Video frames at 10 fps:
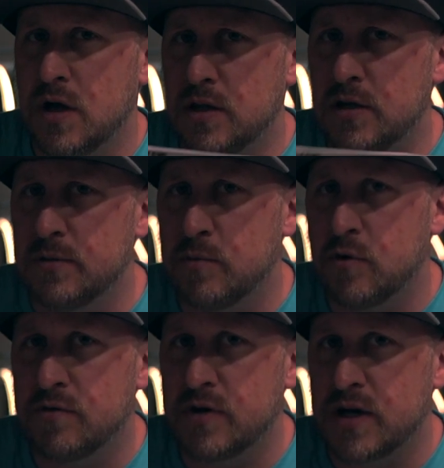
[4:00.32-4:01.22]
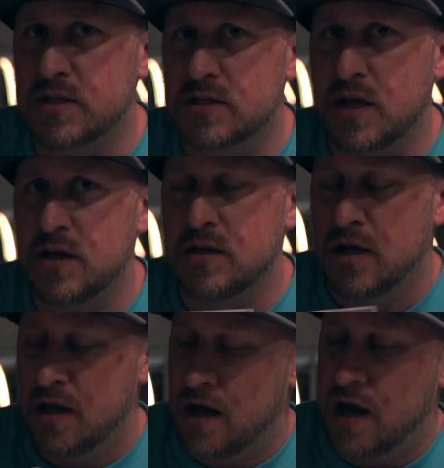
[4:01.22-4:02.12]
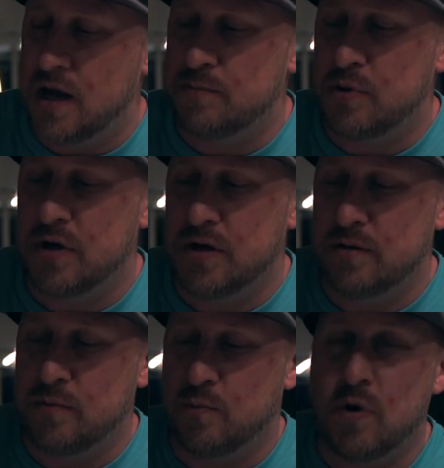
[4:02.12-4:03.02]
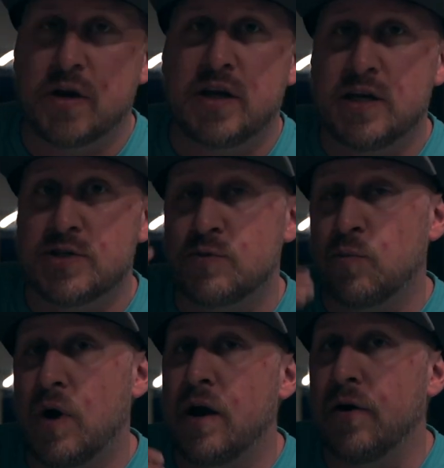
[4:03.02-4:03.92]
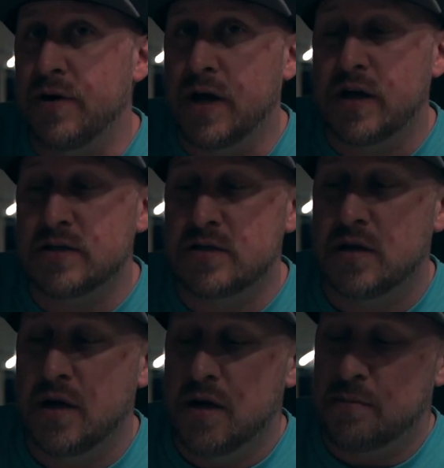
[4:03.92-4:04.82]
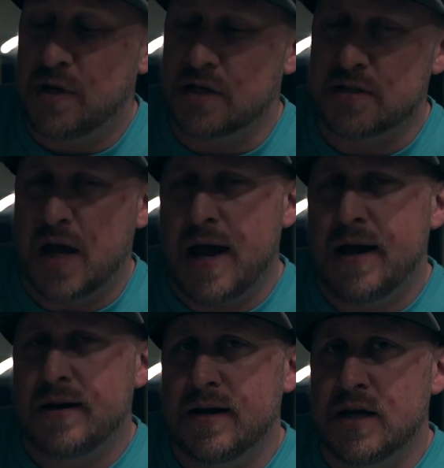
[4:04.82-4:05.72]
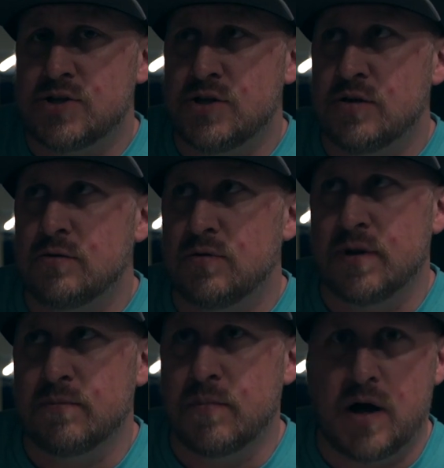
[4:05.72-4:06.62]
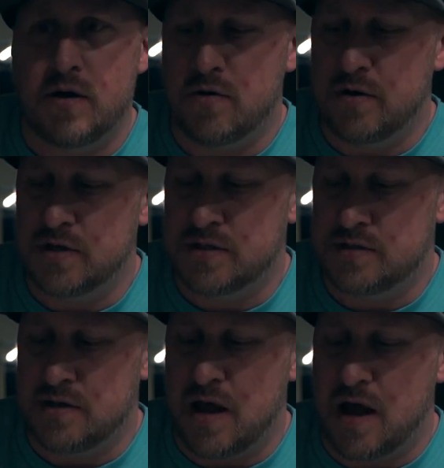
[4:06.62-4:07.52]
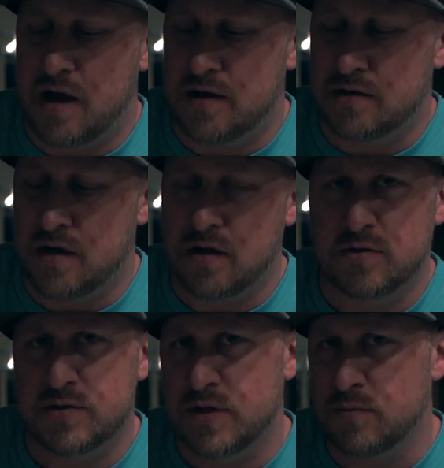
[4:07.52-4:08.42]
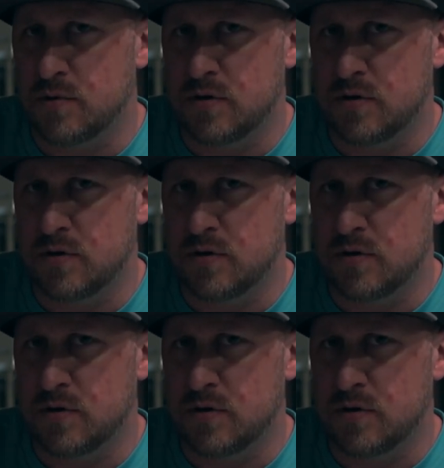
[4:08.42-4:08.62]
it a little bit more of an extent and put what each wire does, because I had an issue that my harness had colors that